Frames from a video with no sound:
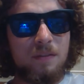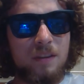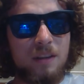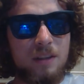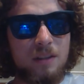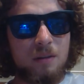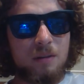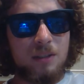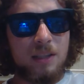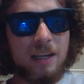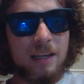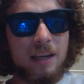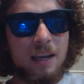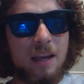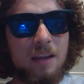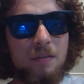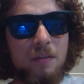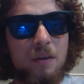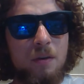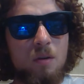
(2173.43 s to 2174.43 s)
So it's like
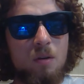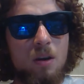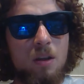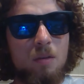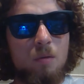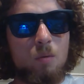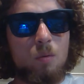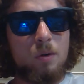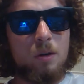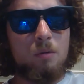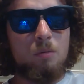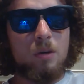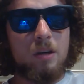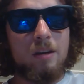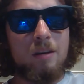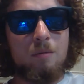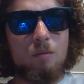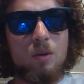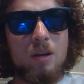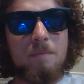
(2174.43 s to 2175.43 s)

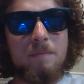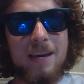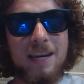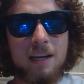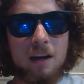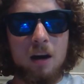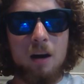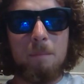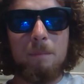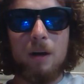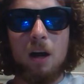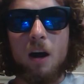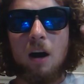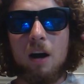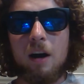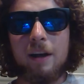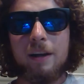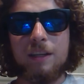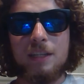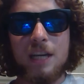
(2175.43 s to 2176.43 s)
we pick up
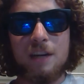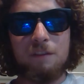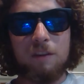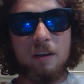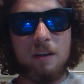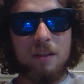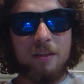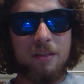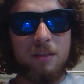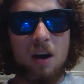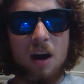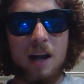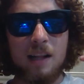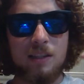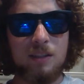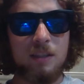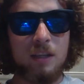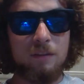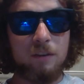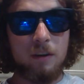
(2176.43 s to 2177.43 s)
on different
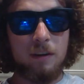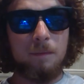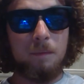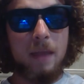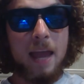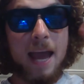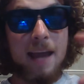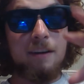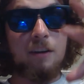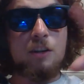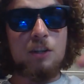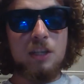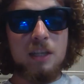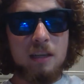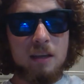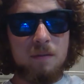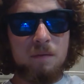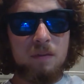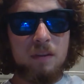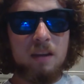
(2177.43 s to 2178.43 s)
thoughts, different
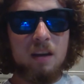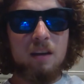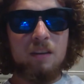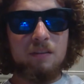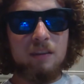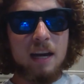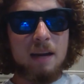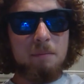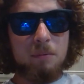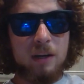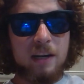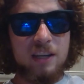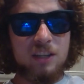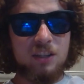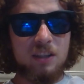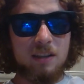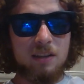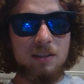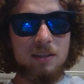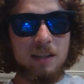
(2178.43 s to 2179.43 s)
energy
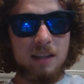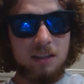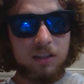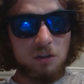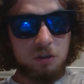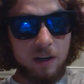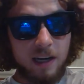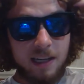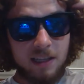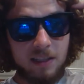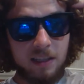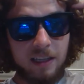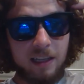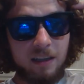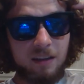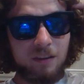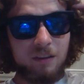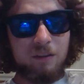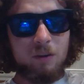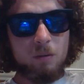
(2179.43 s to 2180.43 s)
vibrations, and it's
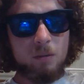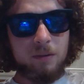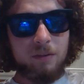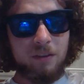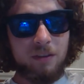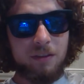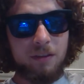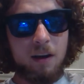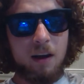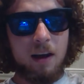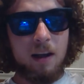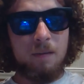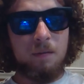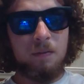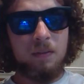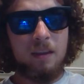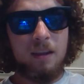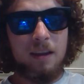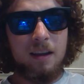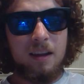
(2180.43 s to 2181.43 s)
translated in the form of a thought.